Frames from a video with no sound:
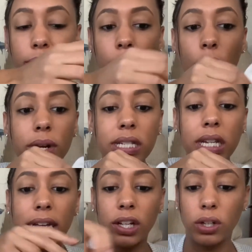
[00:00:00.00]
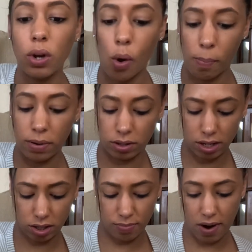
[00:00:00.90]
Who doesn't like a good old birthday
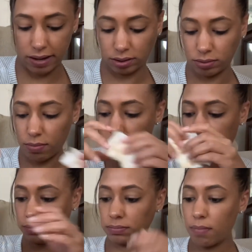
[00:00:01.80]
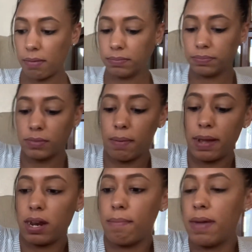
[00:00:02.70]
surprise? I'm
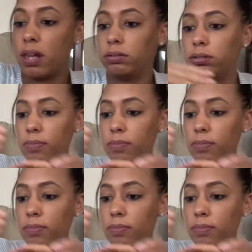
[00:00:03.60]
making a mess.